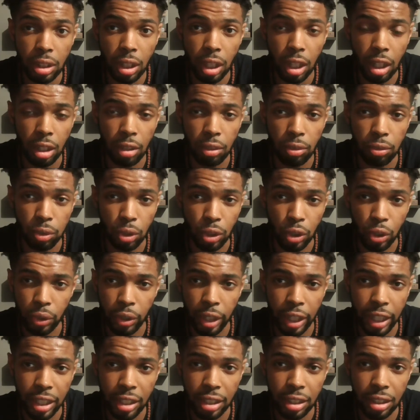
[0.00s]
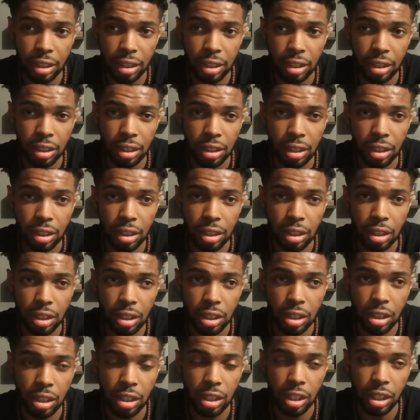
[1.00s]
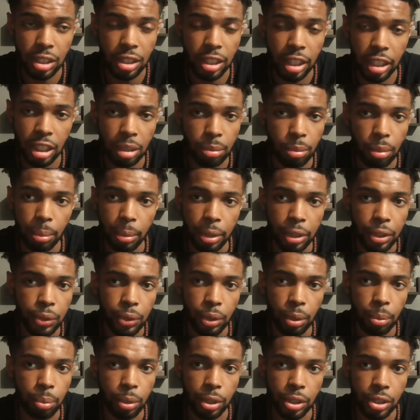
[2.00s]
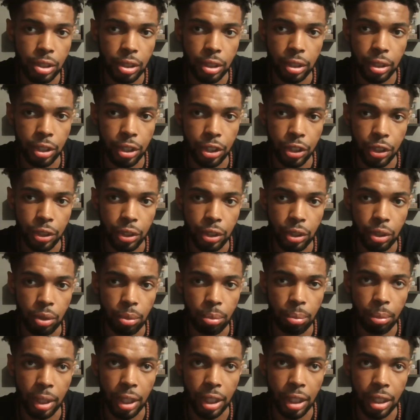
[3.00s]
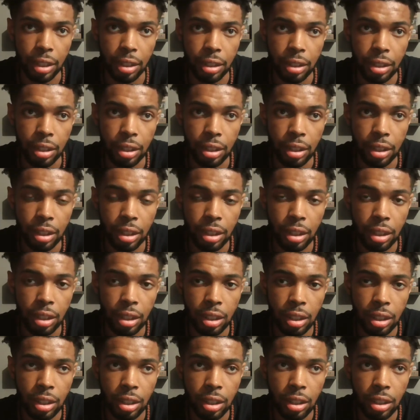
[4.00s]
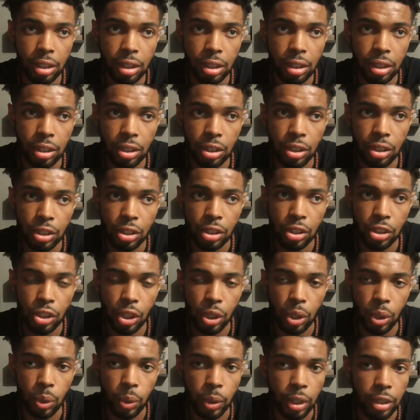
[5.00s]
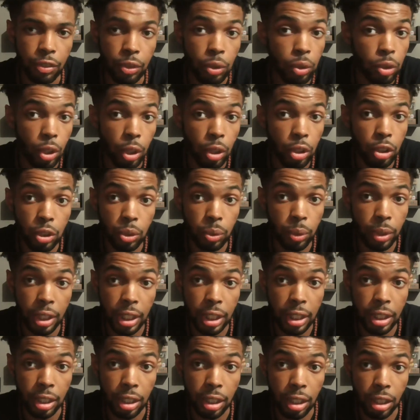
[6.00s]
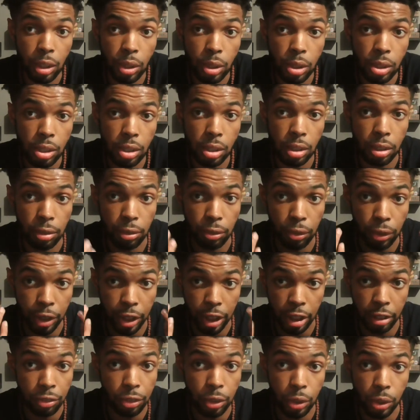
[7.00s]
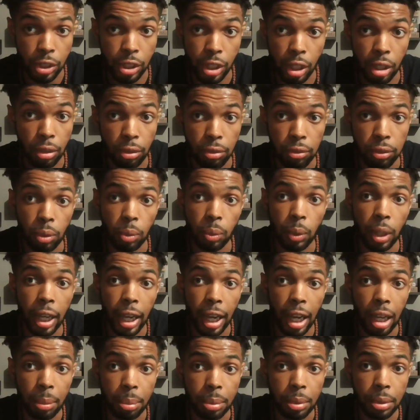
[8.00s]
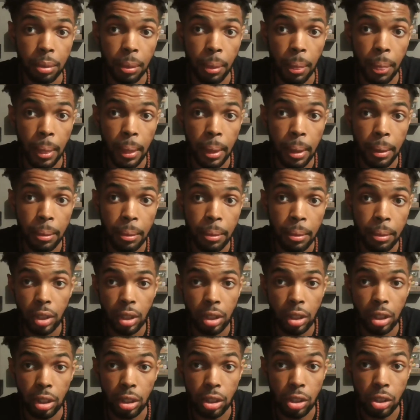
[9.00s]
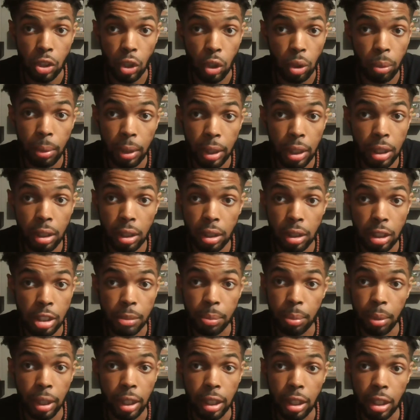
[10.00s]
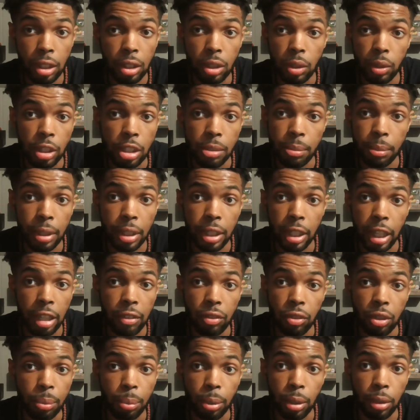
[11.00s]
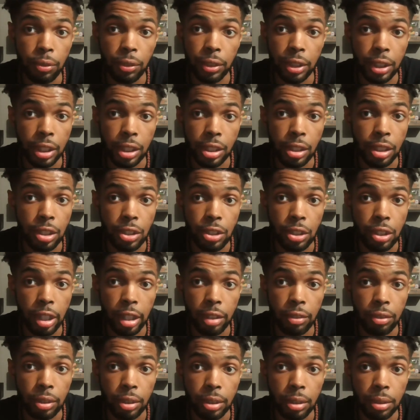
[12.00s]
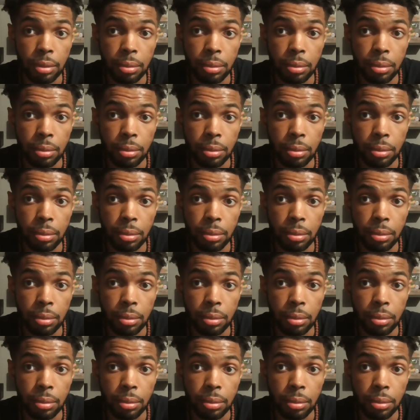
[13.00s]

of regret does nothing but make you a prisoner in your own mind. So if you don't do anything else, forgive yourself for what happened. There is nobody on this planet who has made every perfect decision ever.